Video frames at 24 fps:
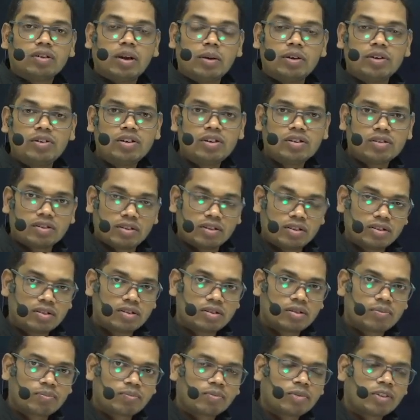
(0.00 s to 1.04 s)

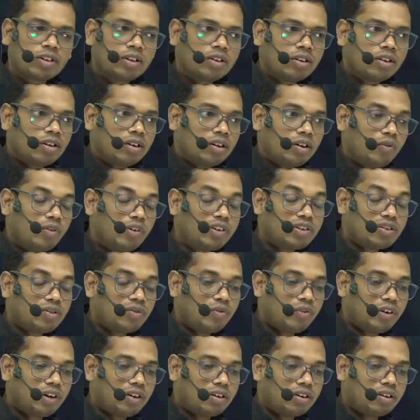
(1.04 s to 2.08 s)
disease which
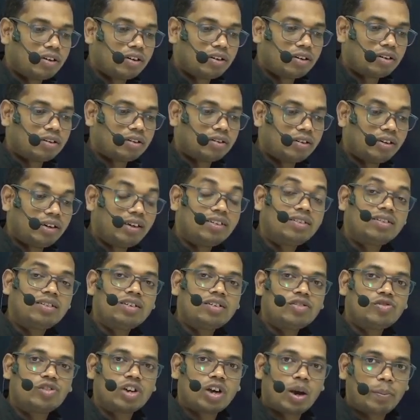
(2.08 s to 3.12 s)
in
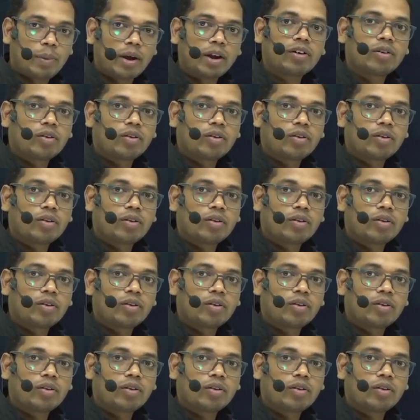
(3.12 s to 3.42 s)
the Japan.